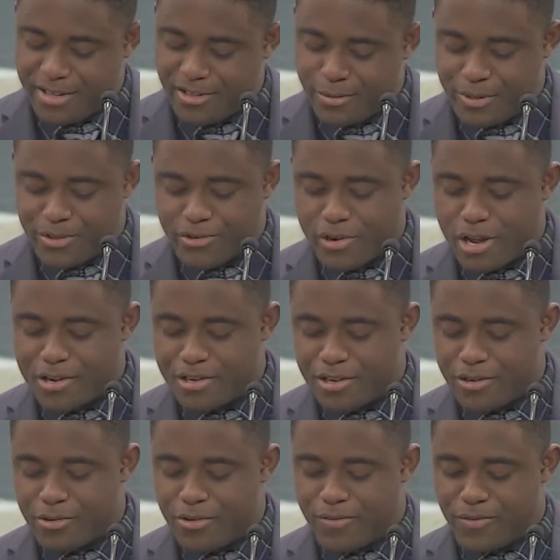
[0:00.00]
To be trodden
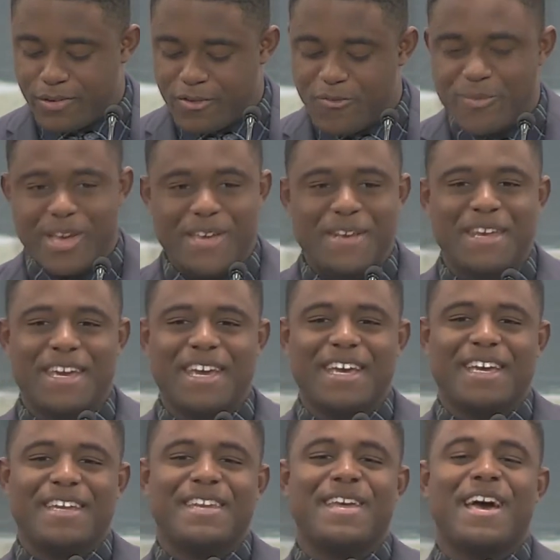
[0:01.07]
under the foot of men.
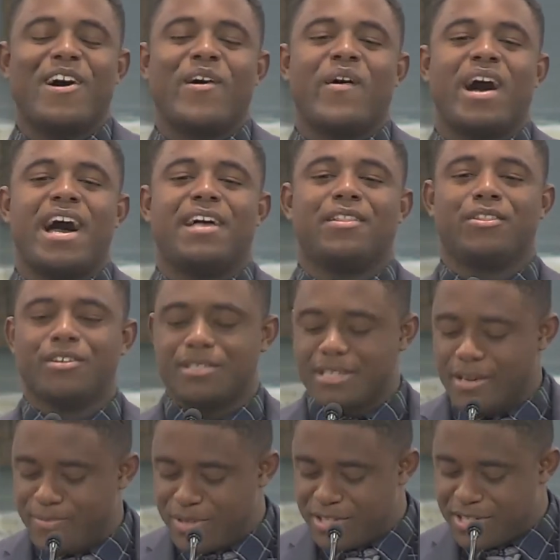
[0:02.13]
Now, I looked
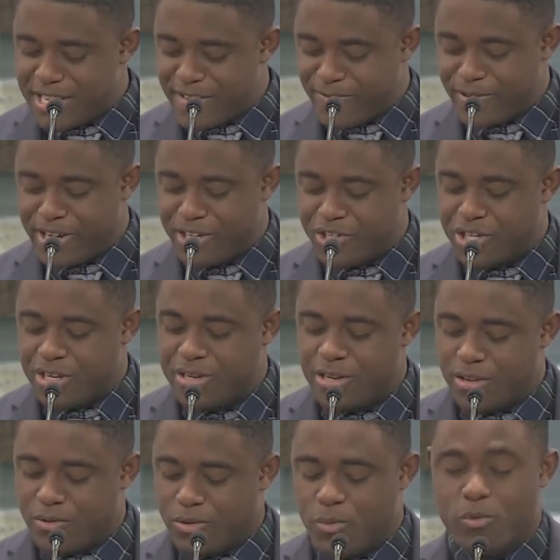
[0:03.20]
up this
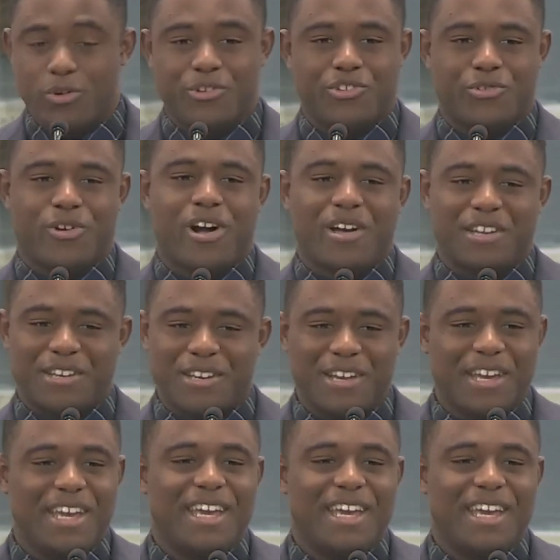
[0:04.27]
definition, the word trodden,